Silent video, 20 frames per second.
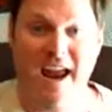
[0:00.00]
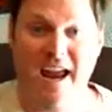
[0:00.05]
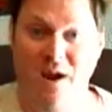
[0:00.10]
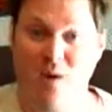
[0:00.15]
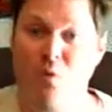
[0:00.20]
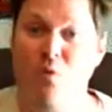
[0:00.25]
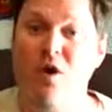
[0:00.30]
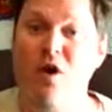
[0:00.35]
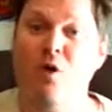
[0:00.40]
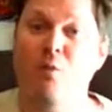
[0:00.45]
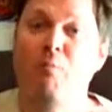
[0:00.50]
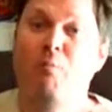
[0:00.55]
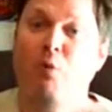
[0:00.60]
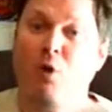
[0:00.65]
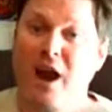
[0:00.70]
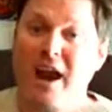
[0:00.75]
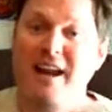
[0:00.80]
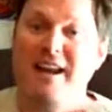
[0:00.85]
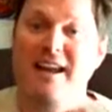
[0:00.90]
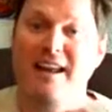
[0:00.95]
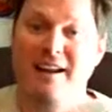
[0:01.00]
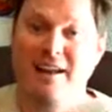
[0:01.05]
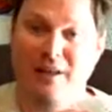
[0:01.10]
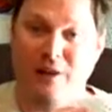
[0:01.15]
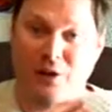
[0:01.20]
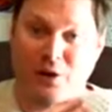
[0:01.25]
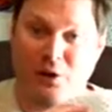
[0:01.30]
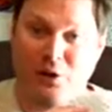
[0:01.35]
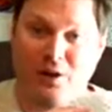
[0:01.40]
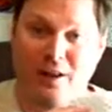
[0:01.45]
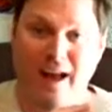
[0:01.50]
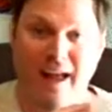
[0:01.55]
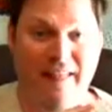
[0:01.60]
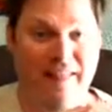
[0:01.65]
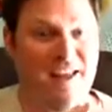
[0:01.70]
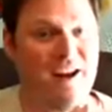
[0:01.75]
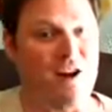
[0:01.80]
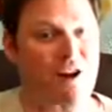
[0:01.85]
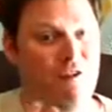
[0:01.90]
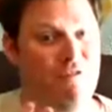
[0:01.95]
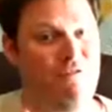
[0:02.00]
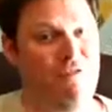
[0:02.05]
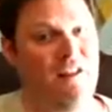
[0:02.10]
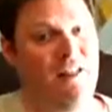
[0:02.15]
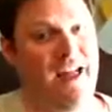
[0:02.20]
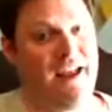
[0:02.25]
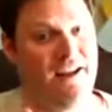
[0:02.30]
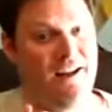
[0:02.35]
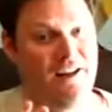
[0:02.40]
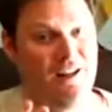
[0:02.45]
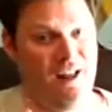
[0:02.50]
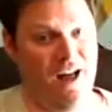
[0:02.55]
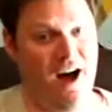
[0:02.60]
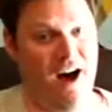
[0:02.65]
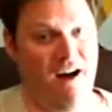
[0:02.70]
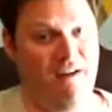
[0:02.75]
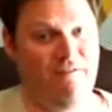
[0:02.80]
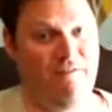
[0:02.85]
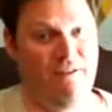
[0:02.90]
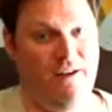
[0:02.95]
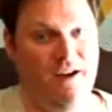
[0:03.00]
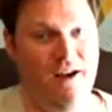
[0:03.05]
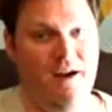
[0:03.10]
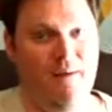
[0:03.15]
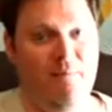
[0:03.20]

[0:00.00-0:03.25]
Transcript: It will break in a little, and then it'll fit like a glove.